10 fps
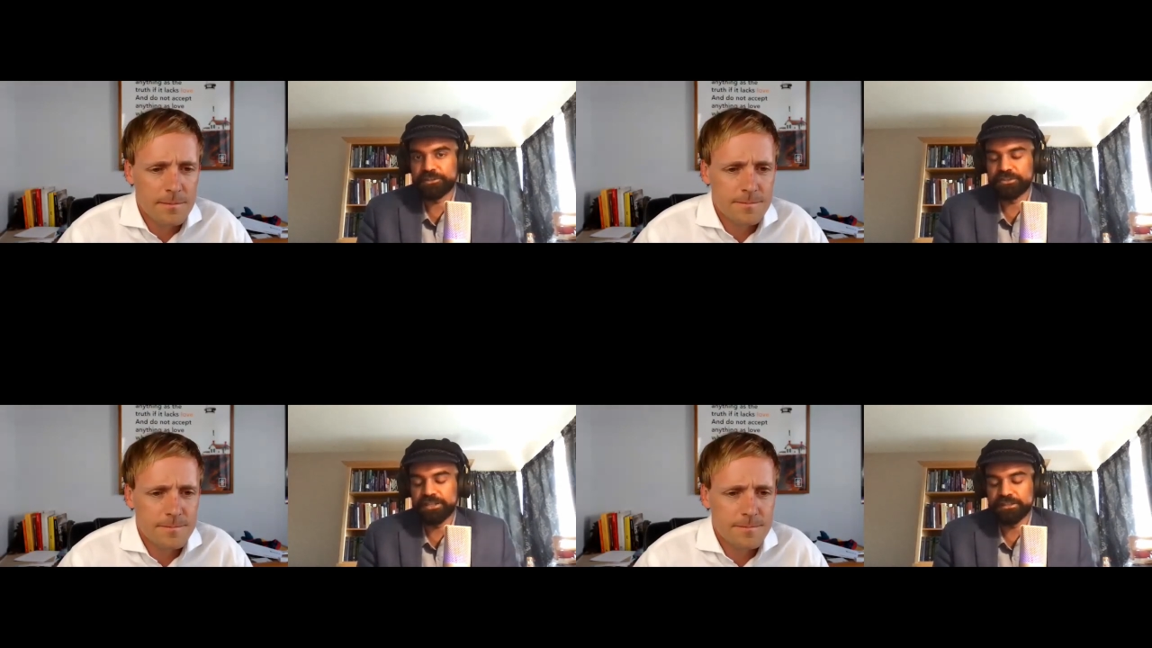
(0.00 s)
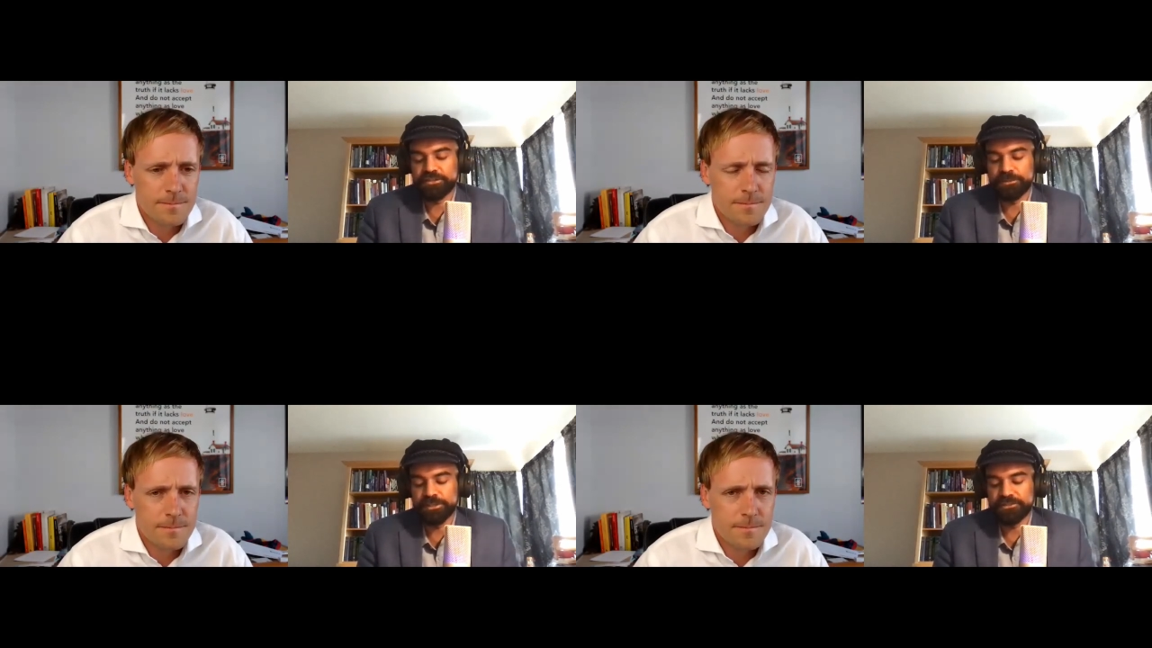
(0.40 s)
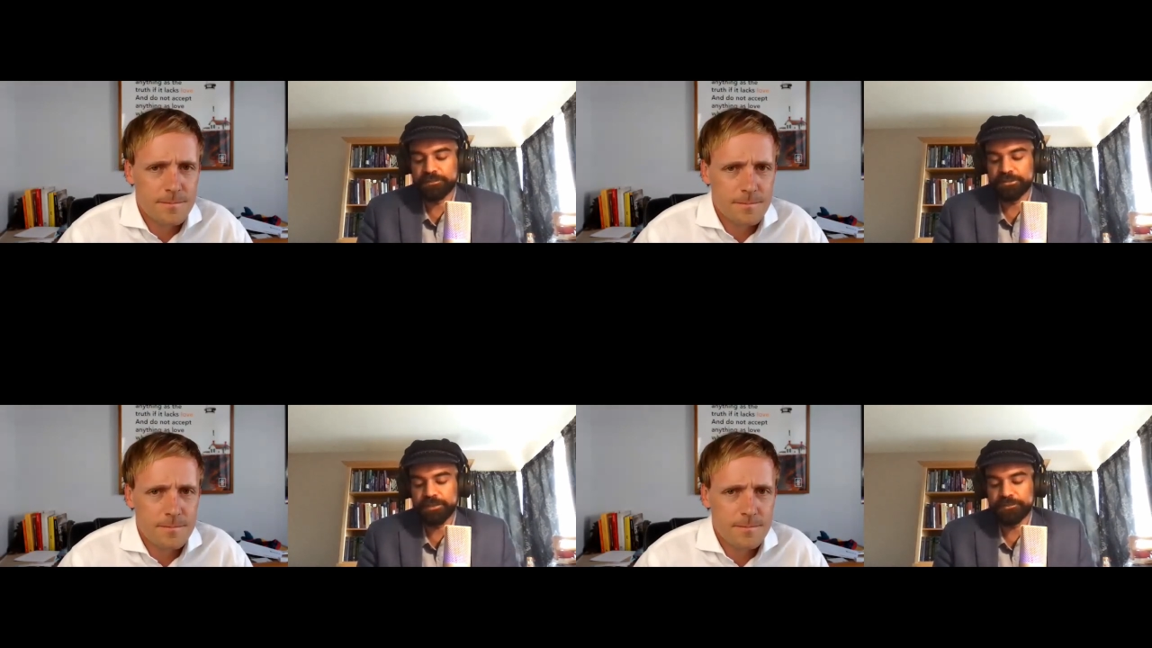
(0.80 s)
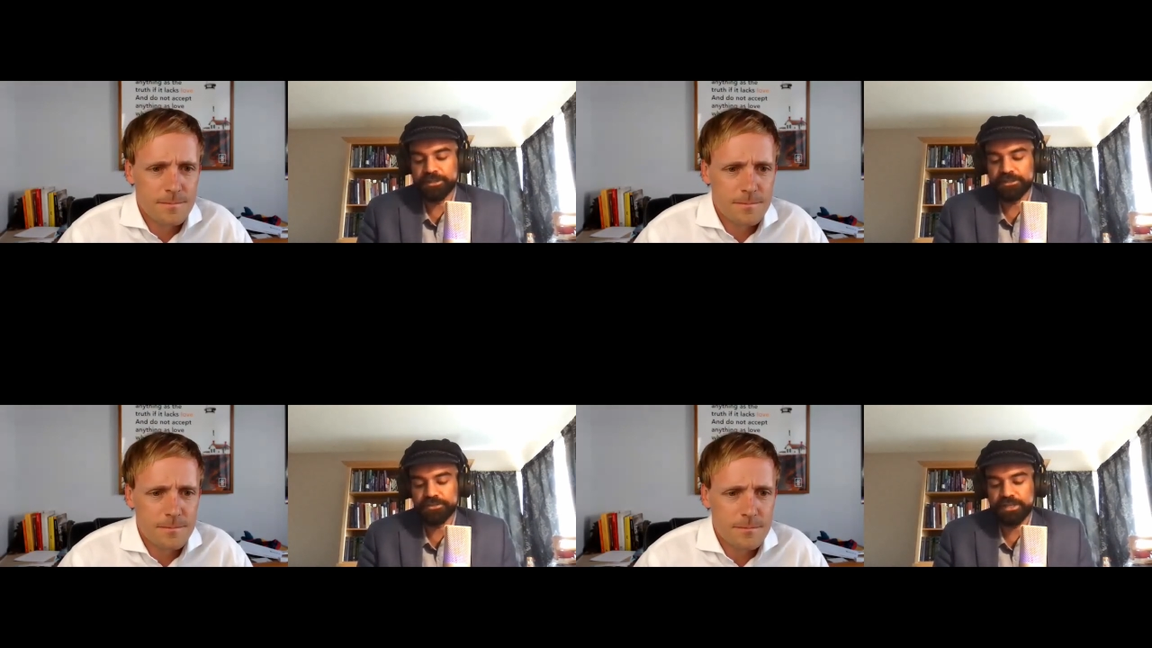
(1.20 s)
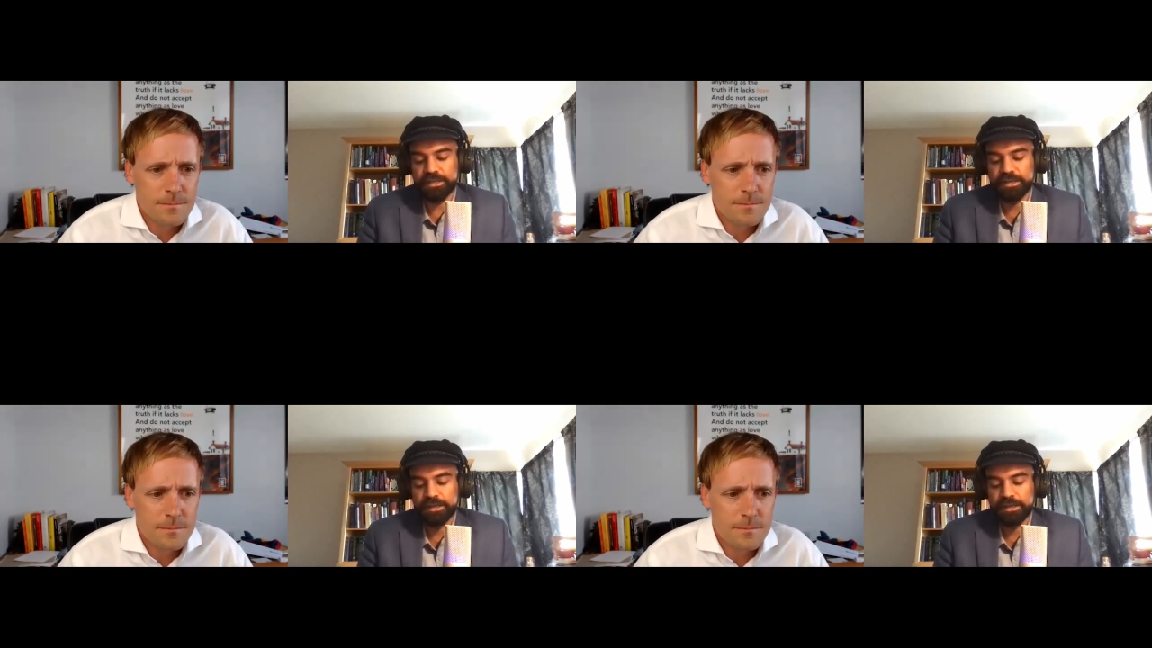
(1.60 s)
Speaker 1: will say this to me sometimes they'll say